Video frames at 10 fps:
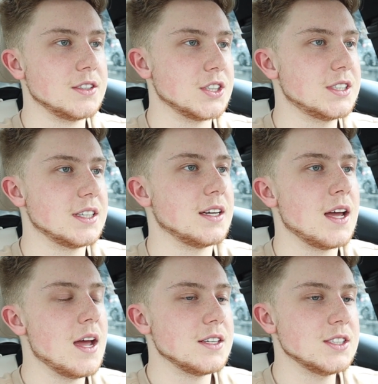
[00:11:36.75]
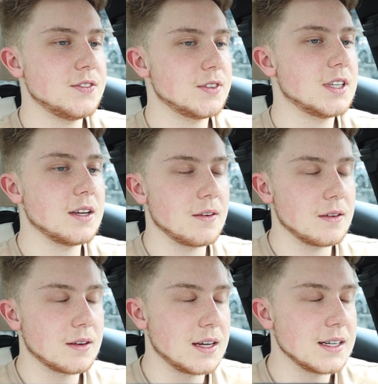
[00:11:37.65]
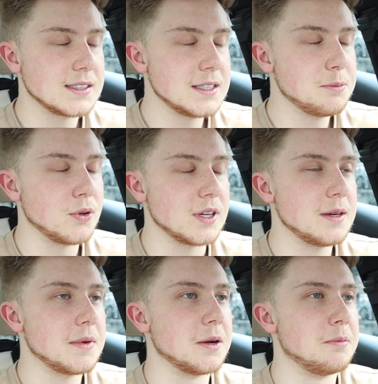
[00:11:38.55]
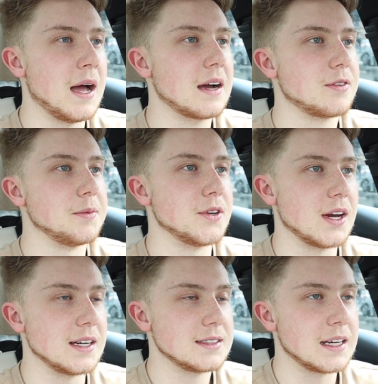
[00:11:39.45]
just to just to get a simple email back from you guys.